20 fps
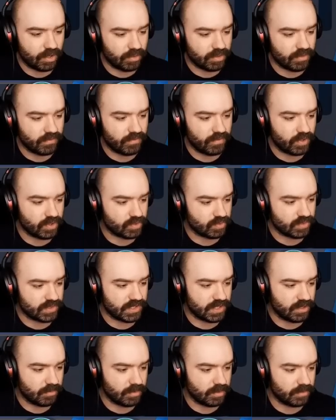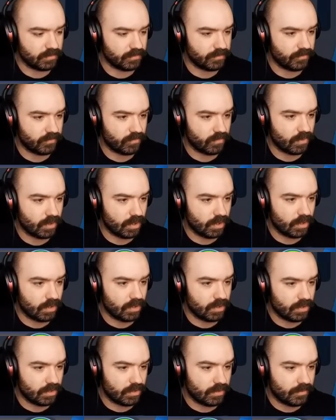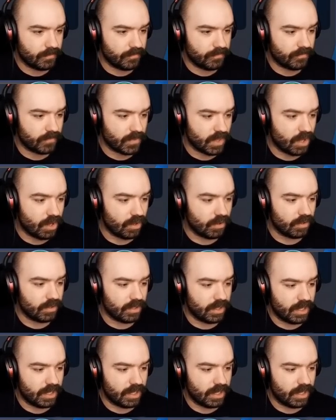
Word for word: go in a virtual cinema. Oh,